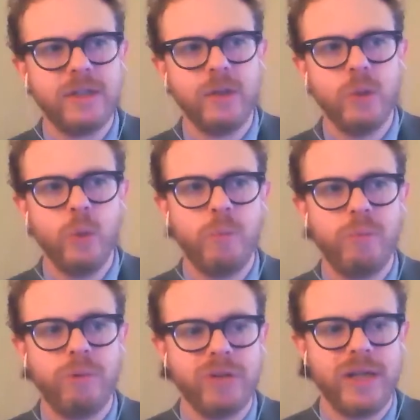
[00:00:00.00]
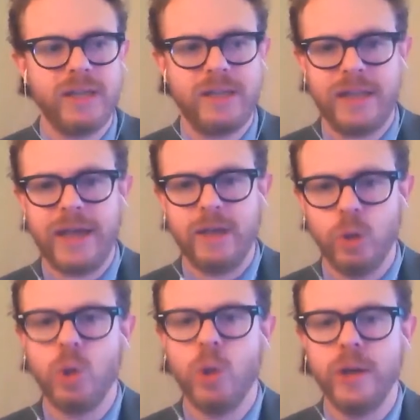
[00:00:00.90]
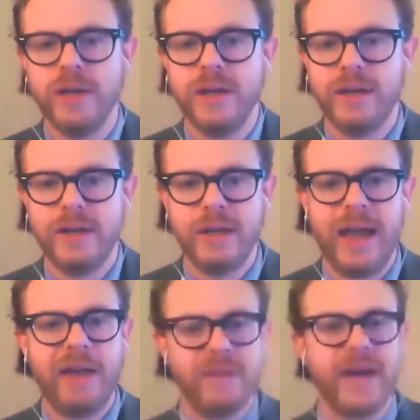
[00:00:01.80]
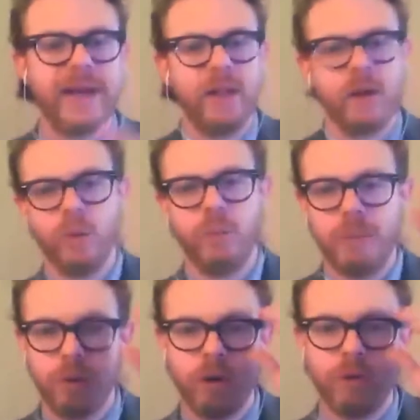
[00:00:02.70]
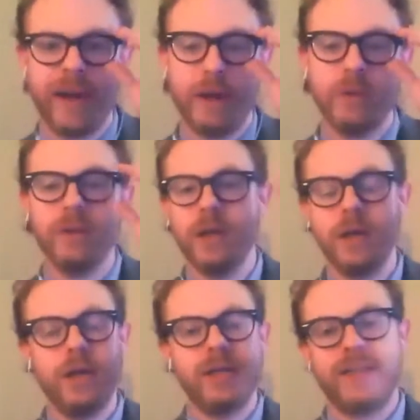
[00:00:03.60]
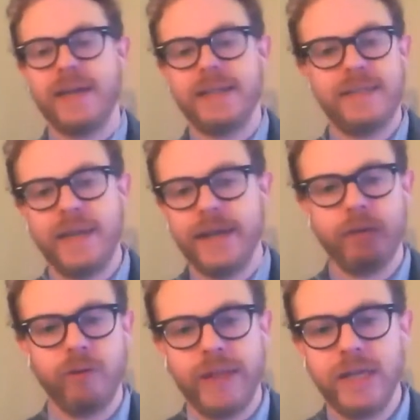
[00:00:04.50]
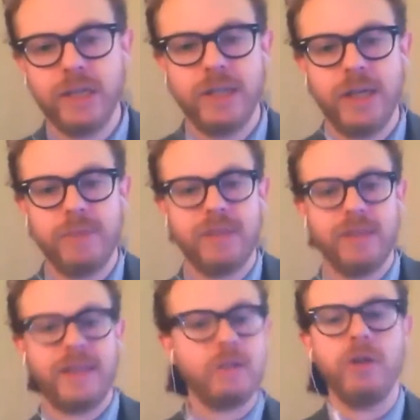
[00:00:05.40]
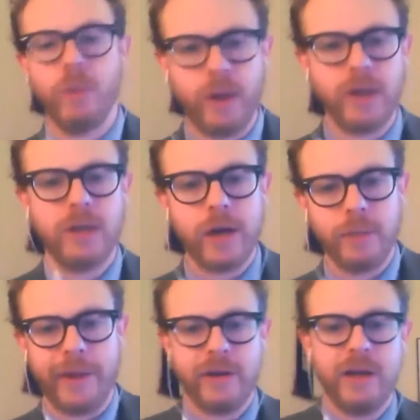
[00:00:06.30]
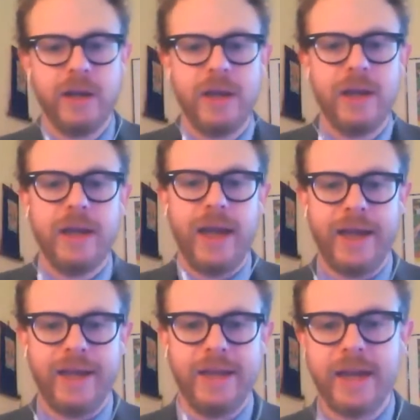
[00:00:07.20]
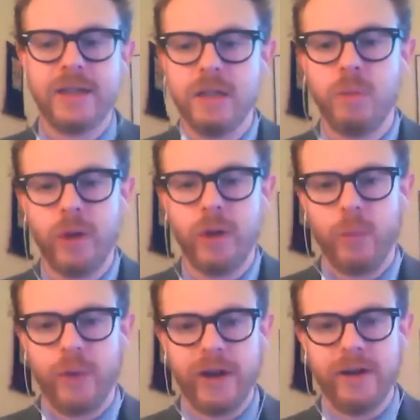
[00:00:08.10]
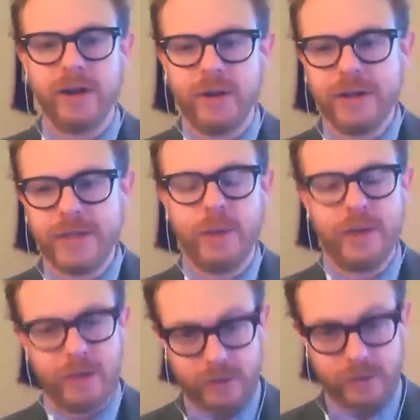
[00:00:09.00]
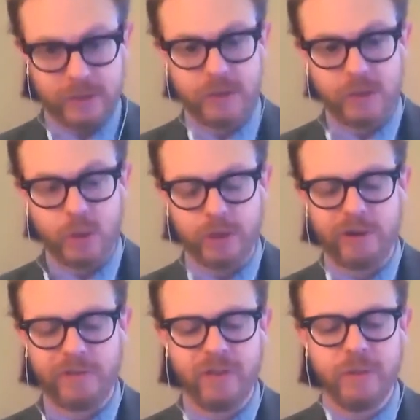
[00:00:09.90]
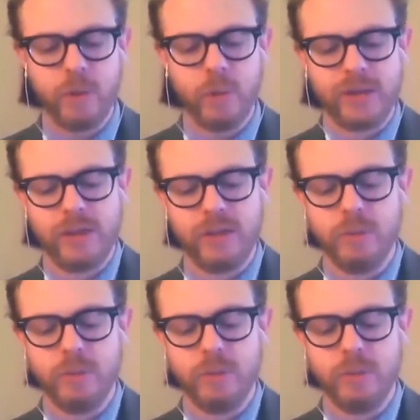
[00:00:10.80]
you present that you could have a dialogue with people around sex, dating, relationships, that's all they want to talk about. And it got to the point where, you know, I was touring around for the Buddha Walks into a